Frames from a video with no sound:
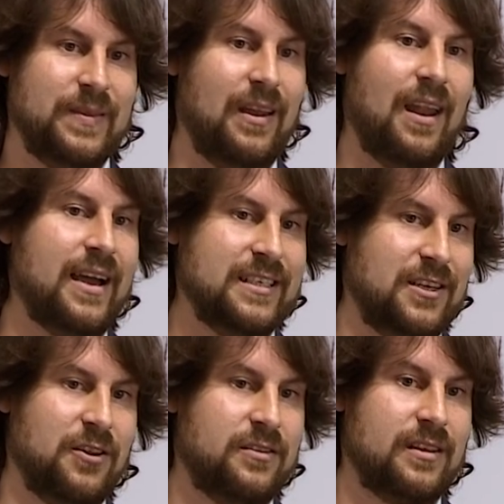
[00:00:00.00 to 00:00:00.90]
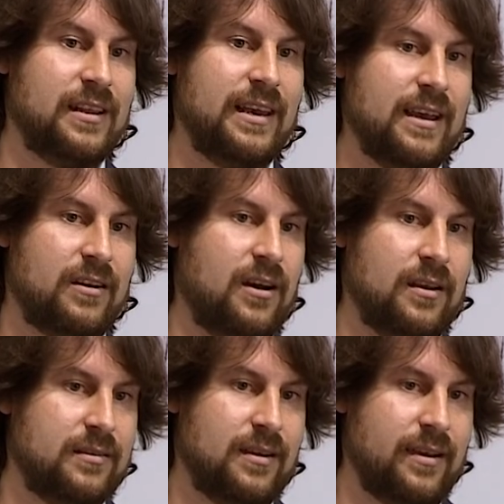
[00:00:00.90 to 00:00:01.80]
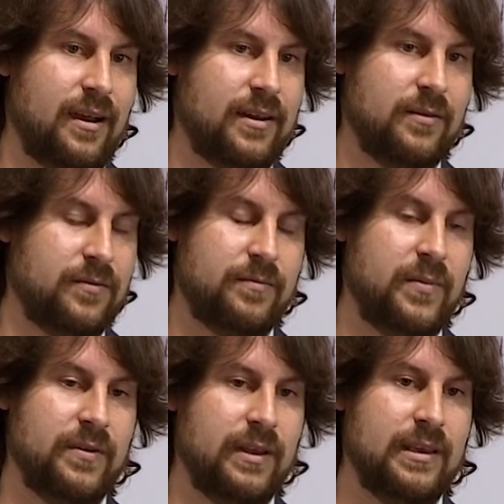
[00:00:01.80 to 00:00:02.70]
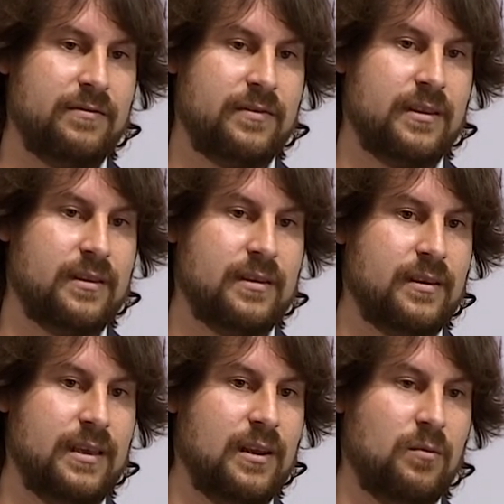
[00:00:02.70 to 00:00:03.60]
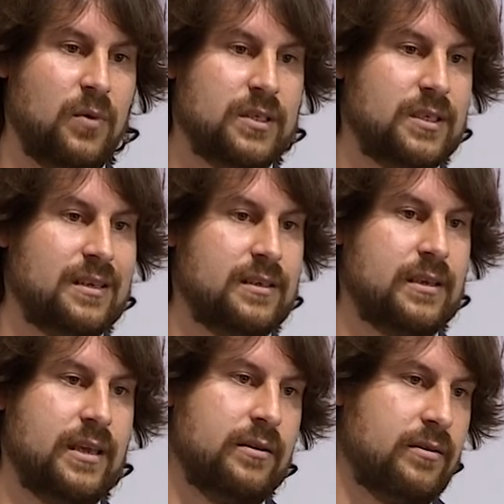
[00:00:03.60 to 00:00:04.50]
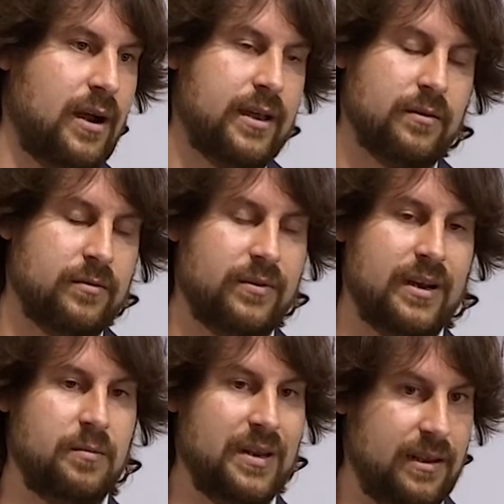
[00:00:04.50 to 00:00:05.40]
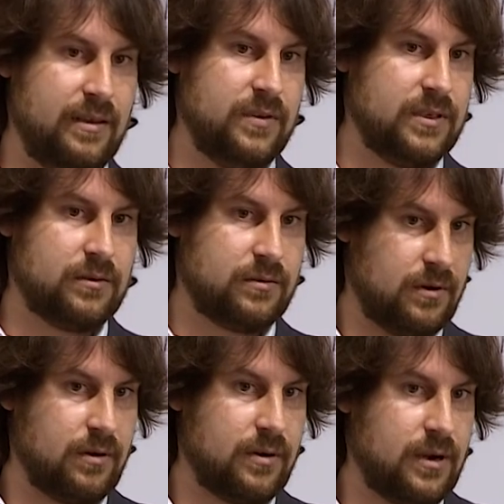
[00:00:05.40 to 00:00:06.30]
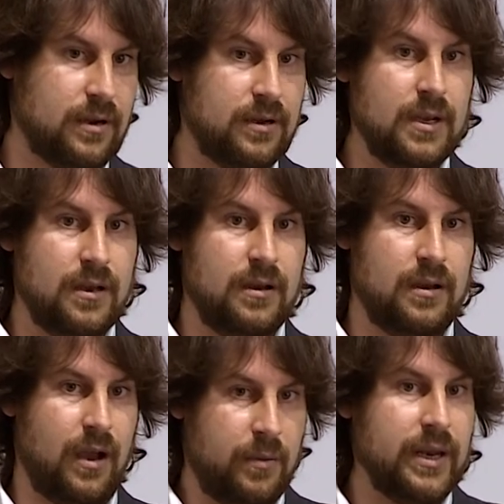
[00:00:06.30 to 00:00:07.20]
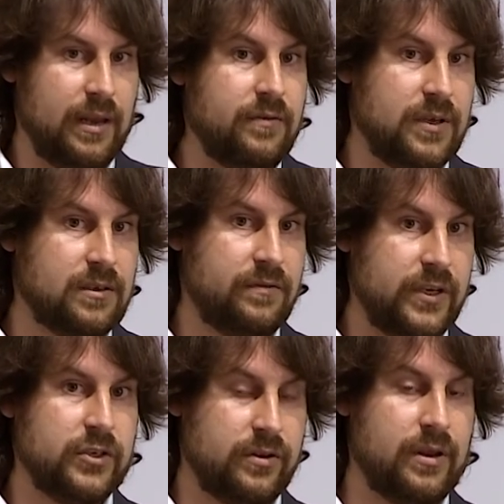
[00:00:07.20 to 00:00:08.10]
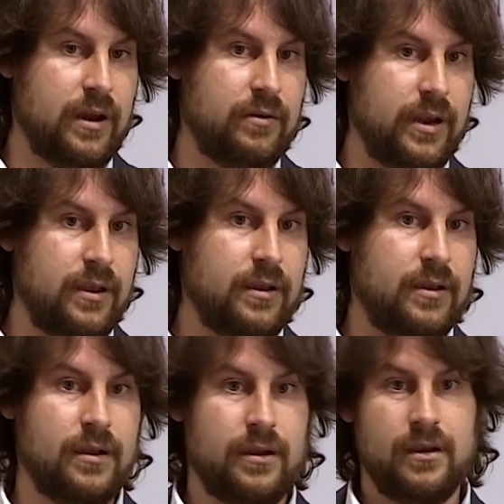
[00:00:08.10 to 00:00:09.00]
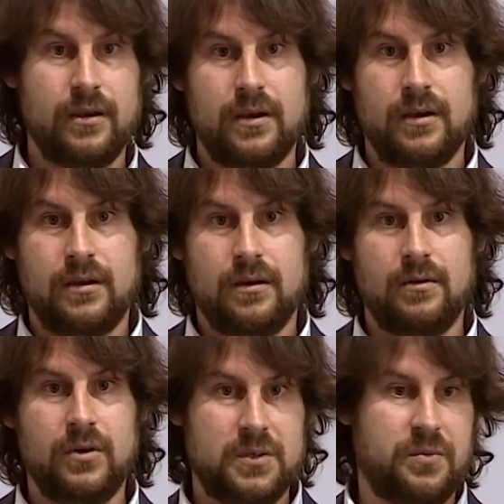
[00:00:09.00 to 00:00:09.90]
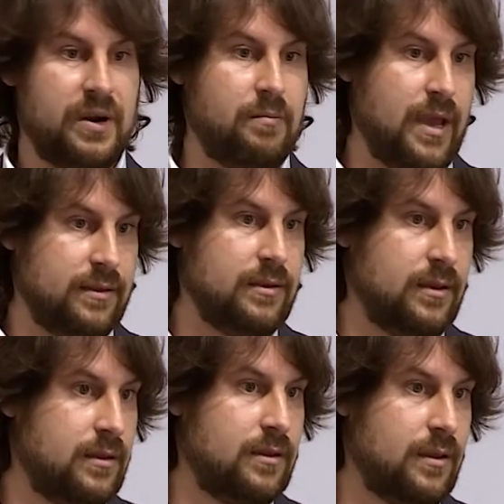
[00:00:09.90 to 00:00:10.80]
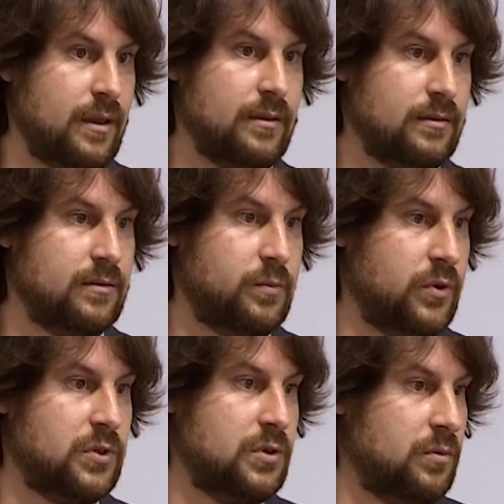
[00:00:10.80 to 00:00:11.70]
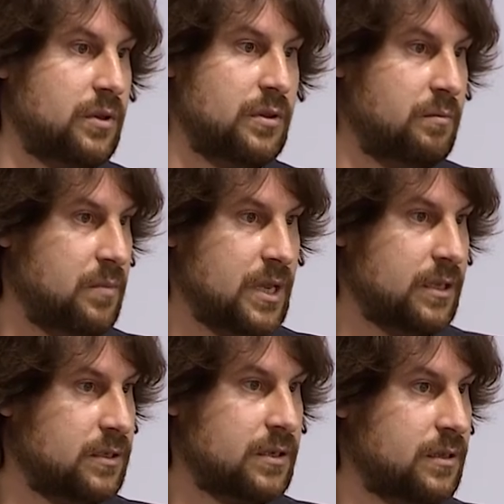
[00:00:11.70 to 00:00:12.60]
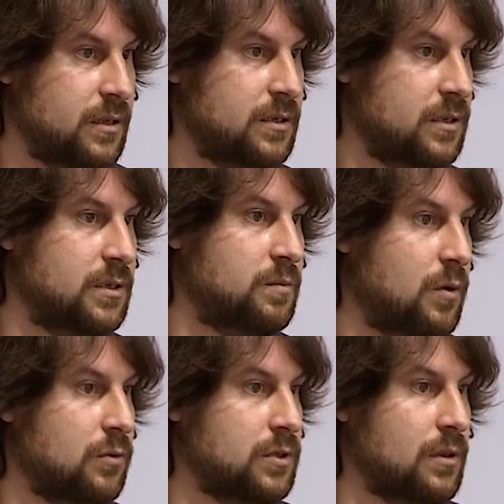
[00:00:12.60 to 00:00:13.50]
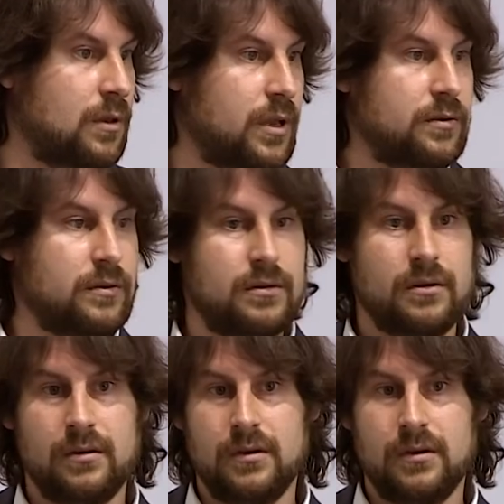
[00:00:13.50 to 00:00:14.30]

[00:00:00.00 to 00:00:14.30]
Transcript: the lines are not that clear cut. I, I don't believe that uh, Elon Musk is a hero. I don't really believe he's a crook. Uh, I believe he's a visionary uh, who is pragmatic and pursuing the means at his disposal, and uh,